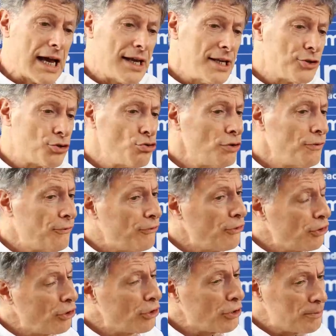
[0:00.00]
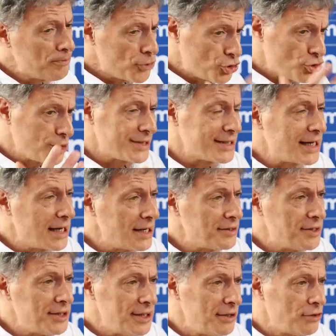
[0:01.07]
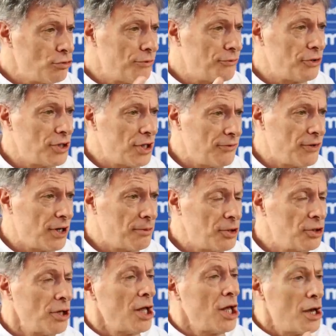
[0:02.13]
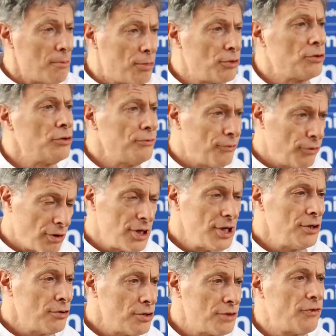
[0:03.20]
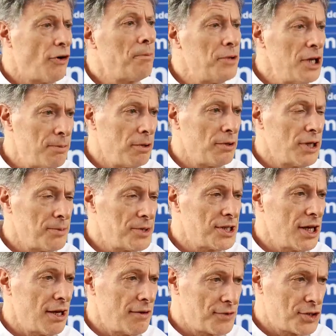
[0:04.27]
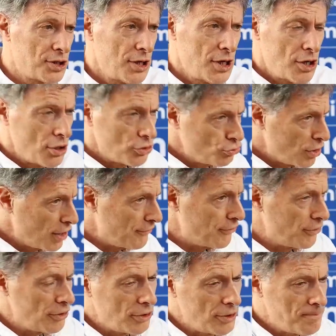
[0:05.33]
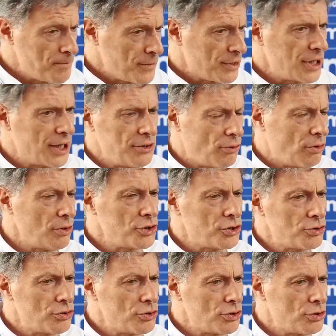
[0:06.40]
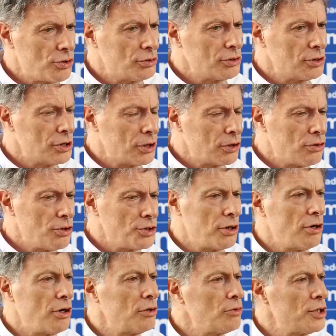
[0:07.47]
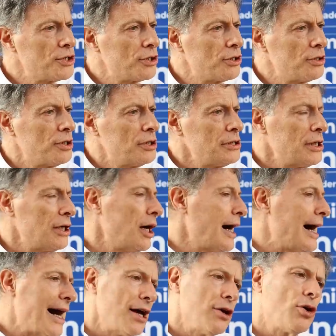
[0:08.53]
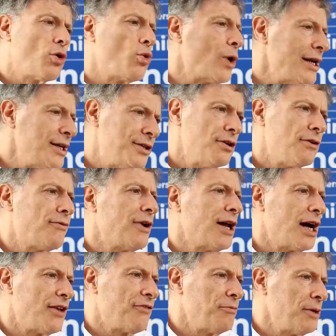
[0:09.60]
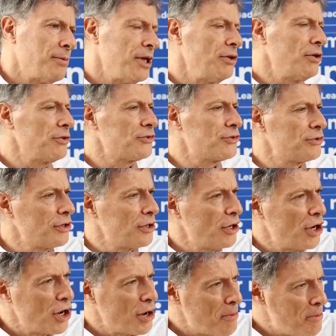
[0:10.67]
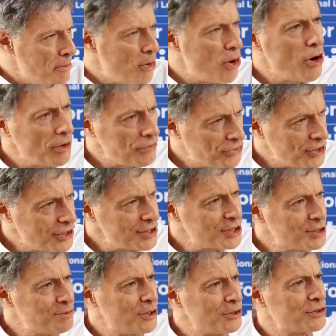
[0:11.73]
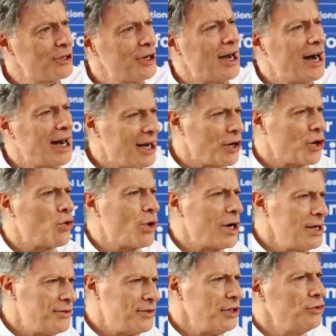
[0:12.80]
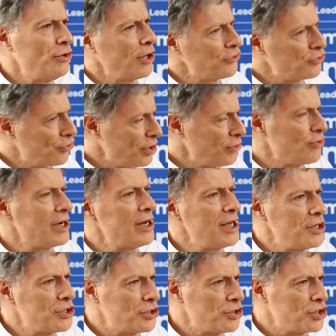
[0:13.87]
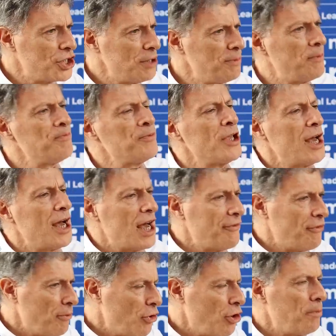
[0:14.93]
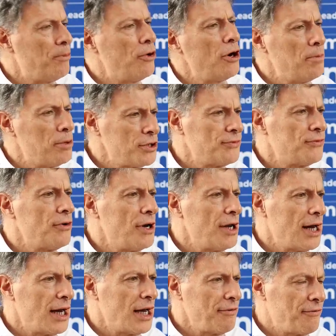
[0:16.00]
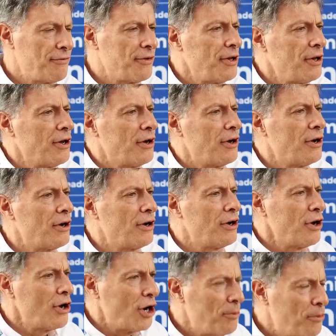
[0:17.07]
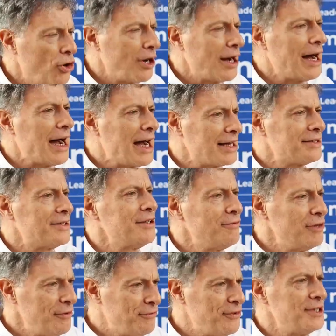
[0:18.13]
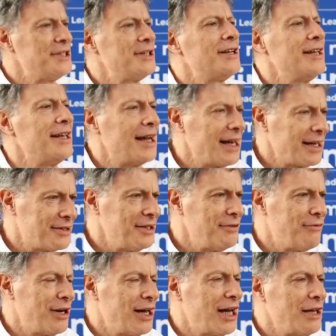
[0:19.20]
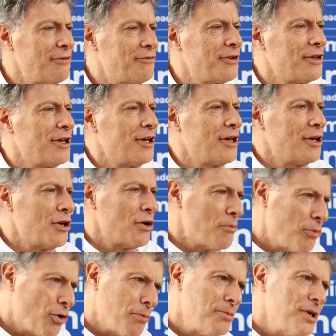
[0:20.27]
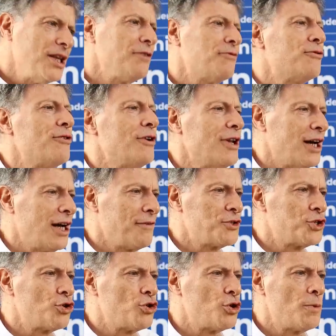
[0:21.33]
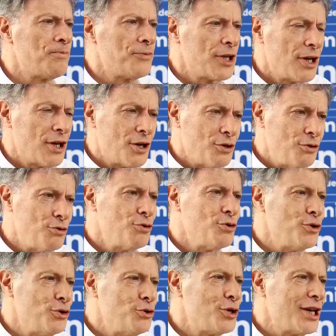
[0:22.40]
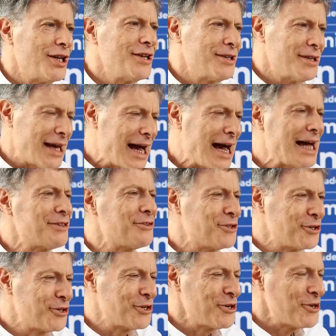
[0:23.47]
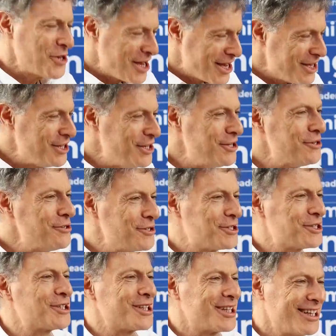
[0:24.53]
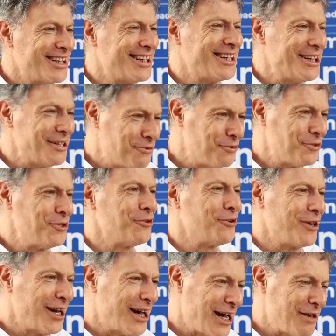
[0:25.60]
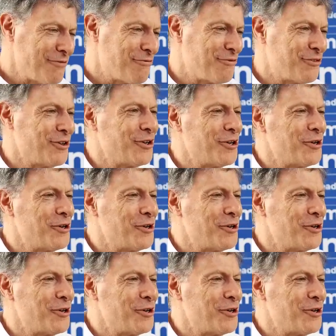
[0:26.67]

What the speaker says: And it's good for society, good for the environment, but good for leaders, for people themselves, to have that also goes along with a higher quality of life, maybe not more things, but higher quality, nurturing relationship, have a more purposeful life, a more actively, physically active life, more meaningful life. So you can add years to your life,